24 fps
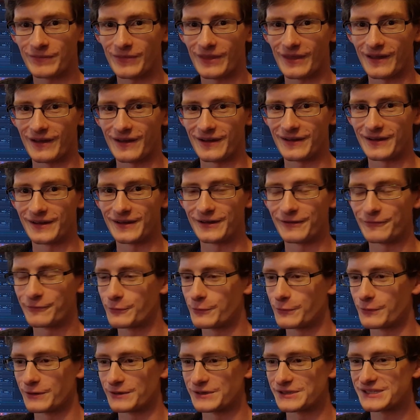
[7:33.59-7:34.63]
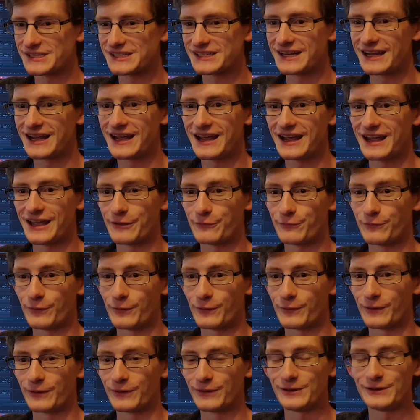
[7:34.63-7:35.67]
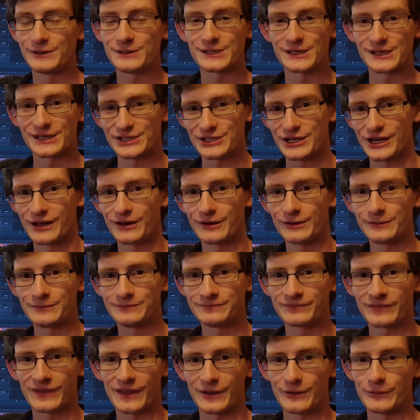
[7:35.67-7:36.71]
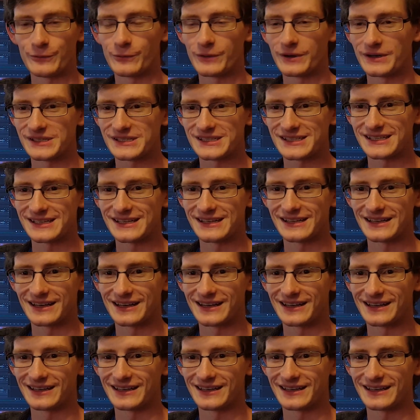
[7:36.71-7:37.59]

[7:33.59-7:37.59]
Of course, if you're new to the channel, you want to see